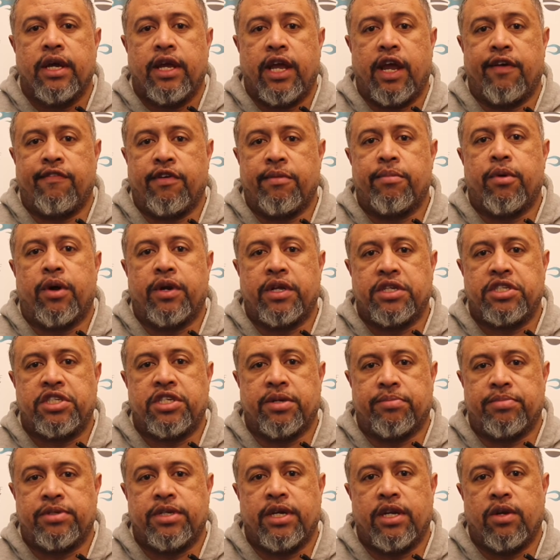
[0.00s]
everybody
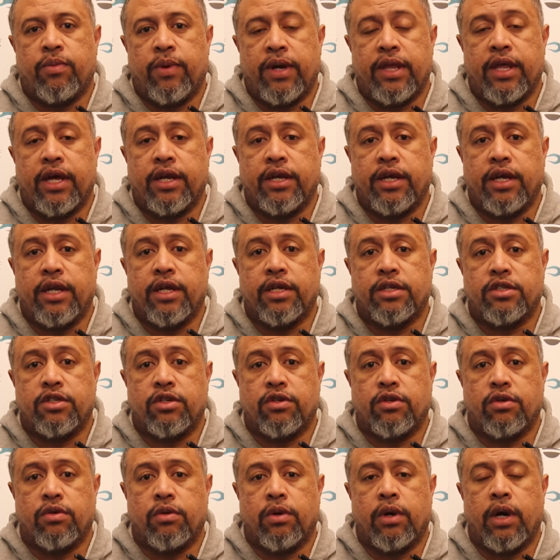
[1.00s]
chipped in where they needed
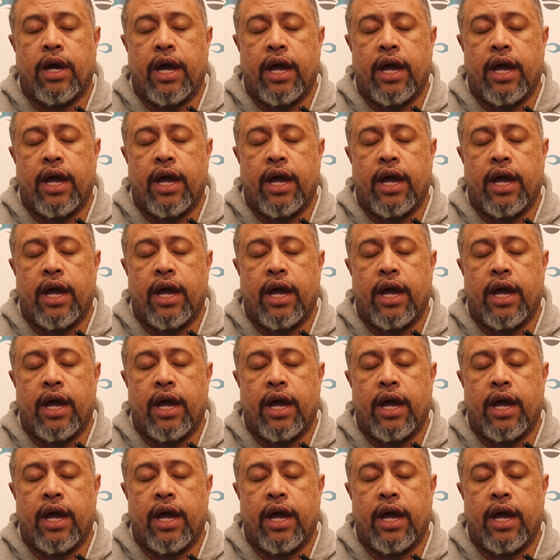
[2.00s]
to,